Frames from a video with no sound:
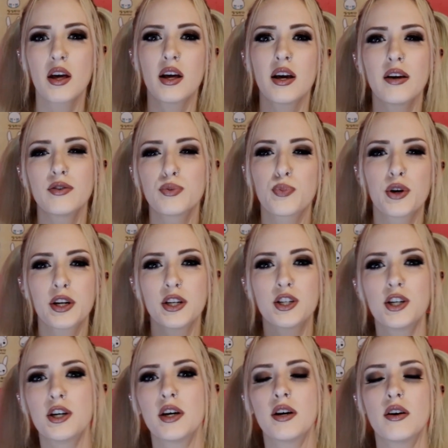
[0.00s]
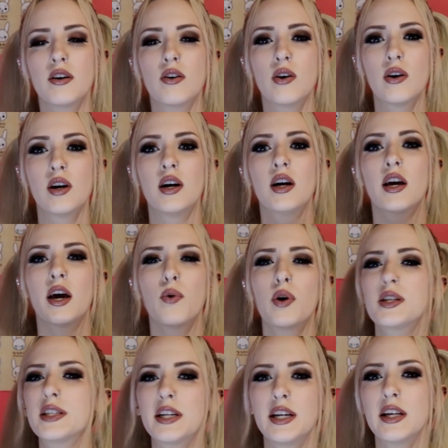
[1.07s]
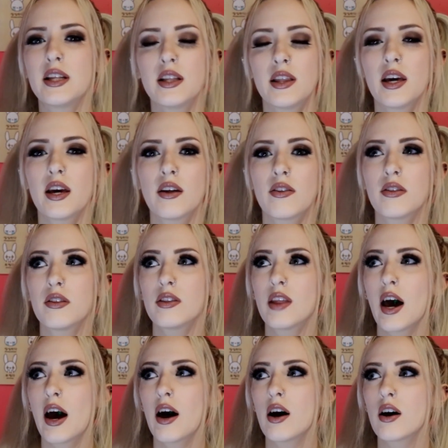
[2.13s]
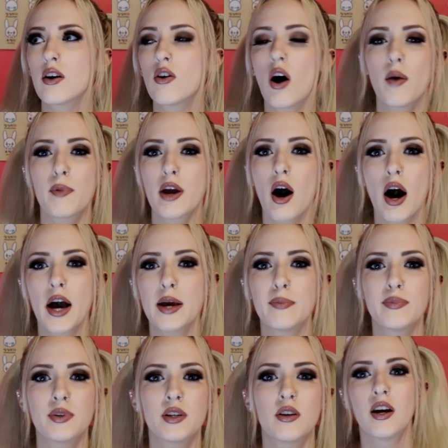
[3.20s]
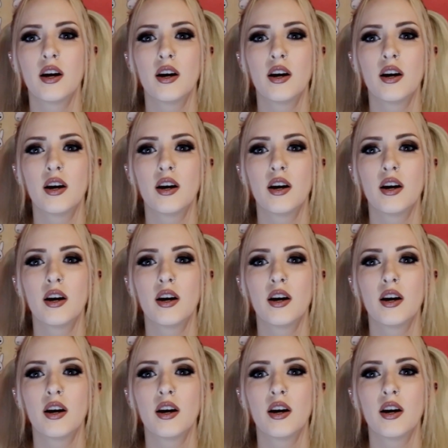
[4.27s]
It was pretty chill. It wasn't anything that got me hyped.